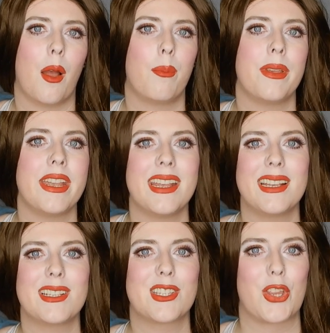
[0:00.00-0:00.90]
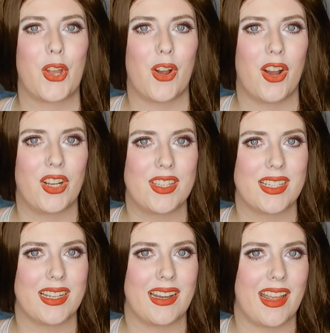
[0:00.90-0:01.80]
appease the gods
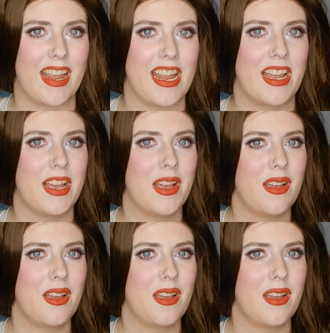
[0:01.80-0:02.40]
in a